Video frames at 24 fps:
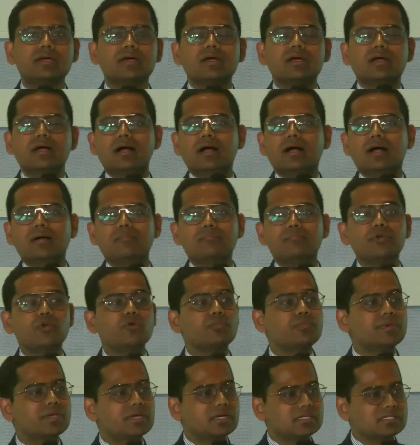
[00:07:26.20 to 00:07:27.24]

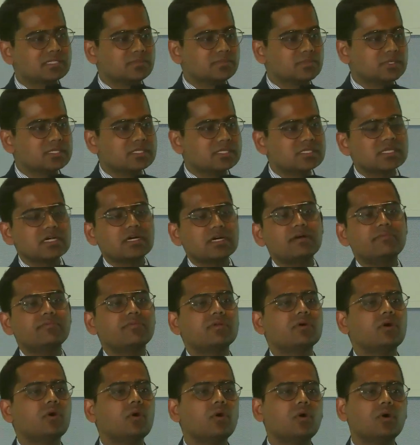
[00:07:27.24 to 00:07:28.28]
BOP customers served
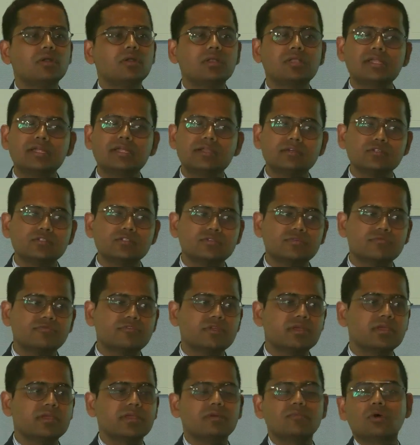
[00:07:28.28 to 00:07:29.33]
or liters of
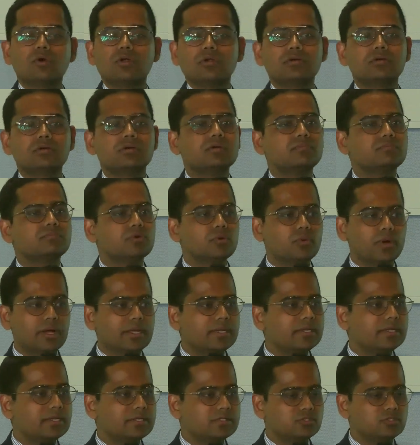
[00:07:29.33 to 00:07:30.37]
drinking water
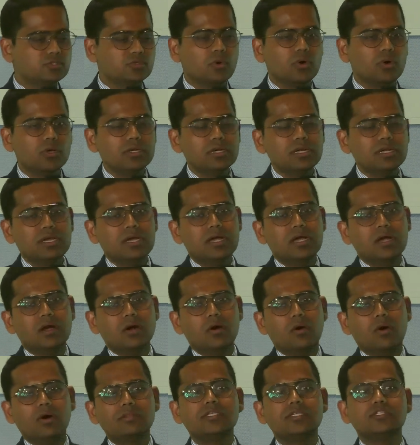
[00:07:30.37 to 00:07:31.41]
provided and so on.
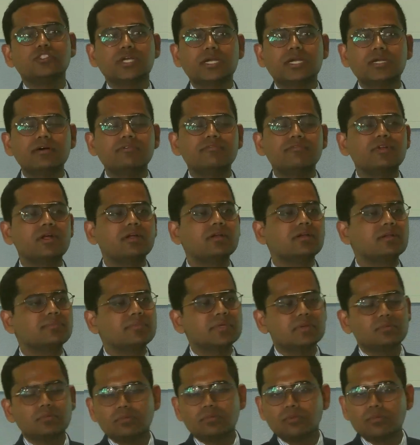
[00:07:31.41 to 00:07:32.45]
On the gender front, I
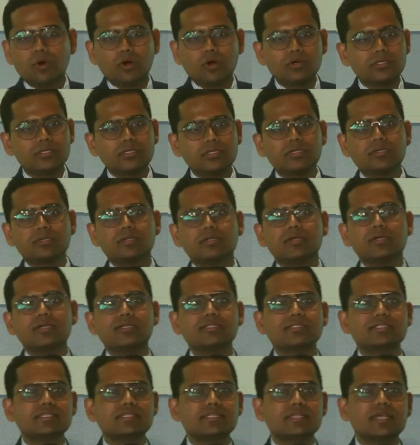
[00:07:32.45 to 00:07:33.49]
mean, water
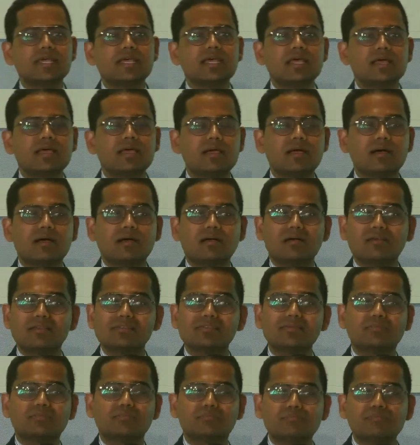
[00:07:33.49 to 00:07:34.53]
is
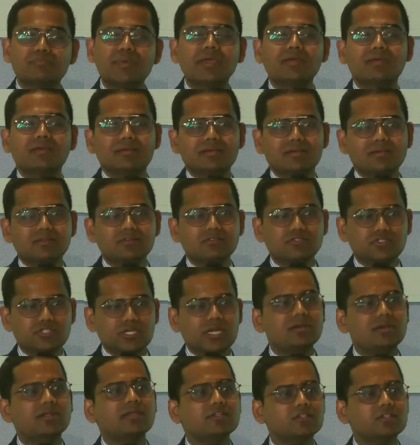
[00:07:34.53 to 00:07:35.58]
a big
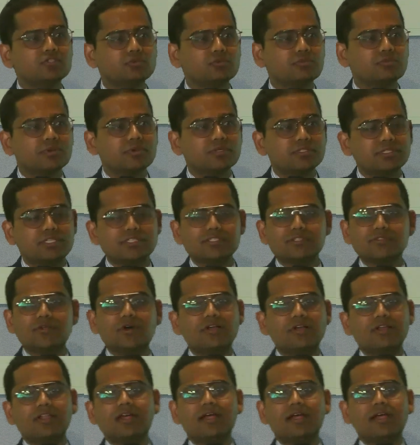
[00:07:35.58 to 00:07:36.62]
gender issue because it's
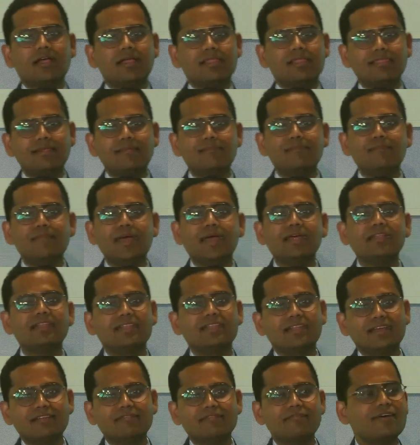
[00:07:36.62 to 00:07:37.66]
not the men
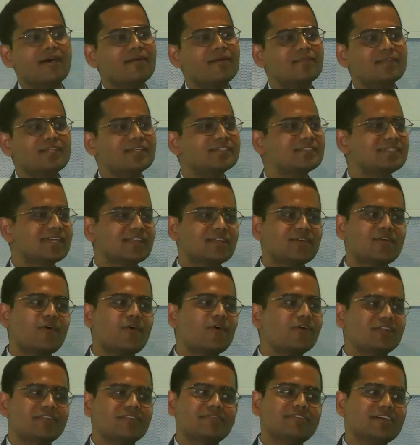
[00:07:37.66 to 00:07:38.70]
in families that go
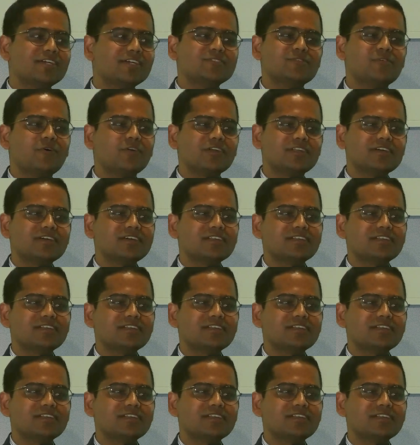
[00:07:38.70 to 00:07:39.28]
out and fetch water